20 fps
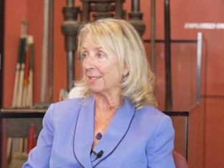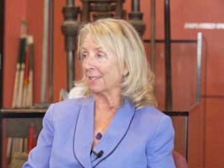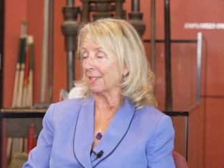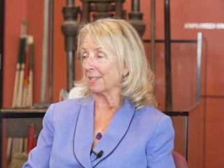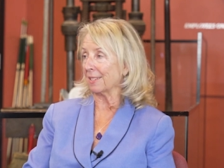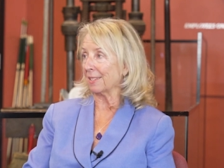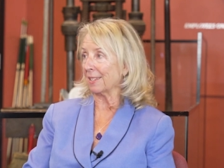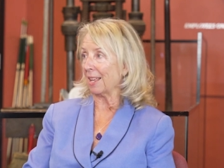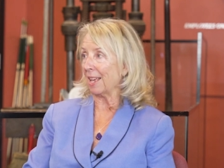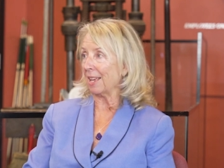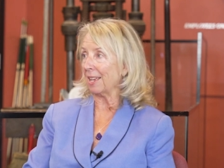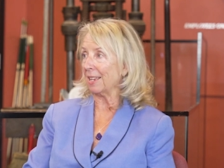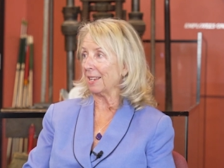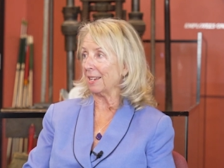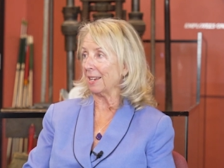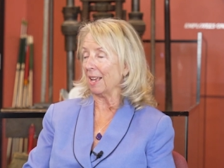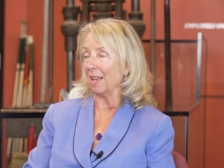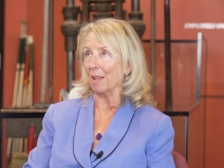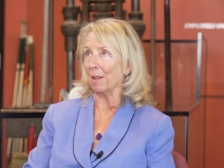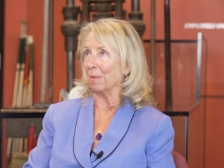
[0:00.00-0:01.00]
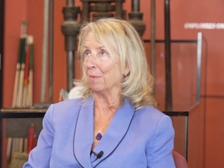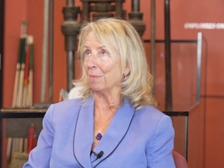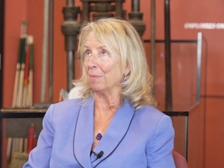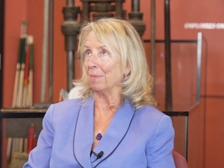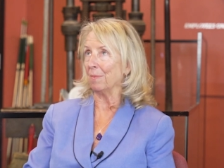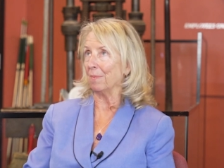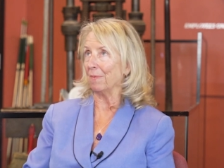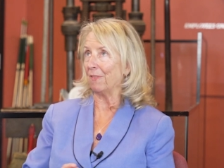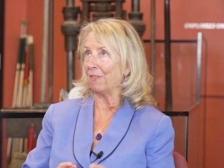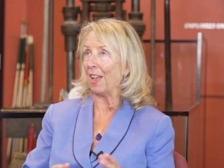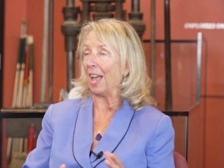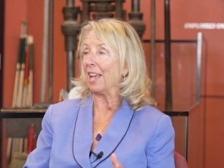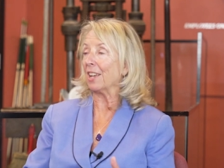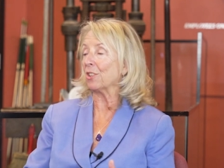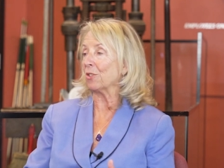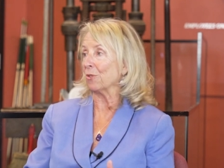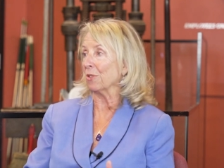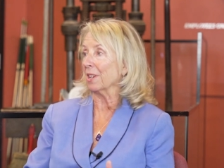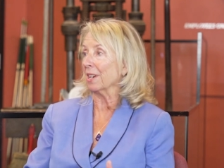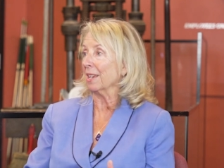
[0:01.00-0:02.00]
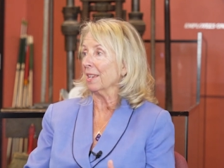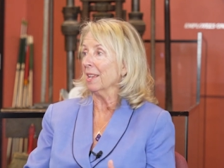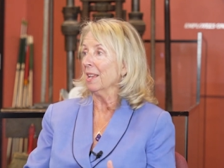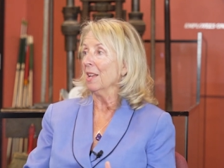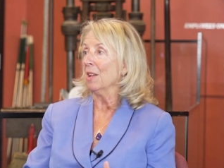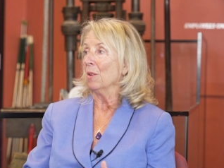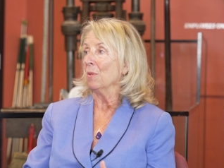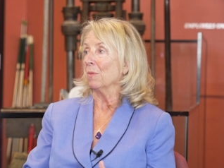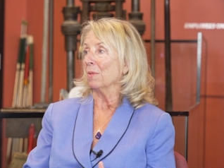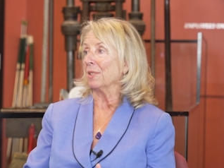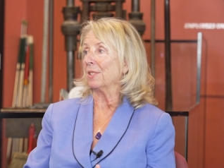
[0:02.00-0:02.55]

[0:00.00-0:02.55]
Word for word: Society uh, factory mm -hmm.